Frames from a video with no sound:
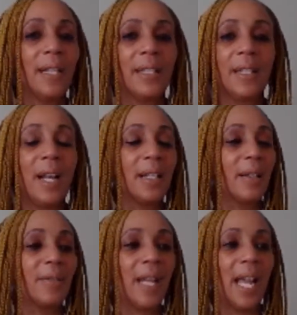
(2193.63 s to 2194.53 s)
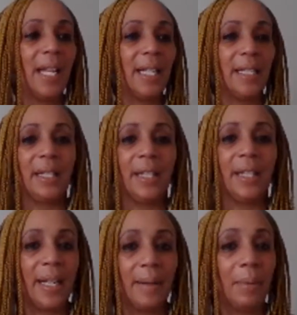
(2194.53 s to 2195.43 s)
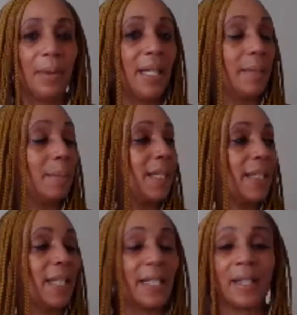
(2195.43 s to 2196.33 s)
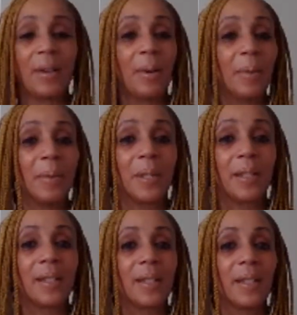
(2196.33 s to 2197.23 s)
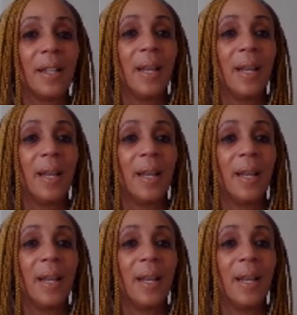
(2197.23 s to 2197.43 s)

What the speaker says: That's not a reality that I embrace, because that's not how it works.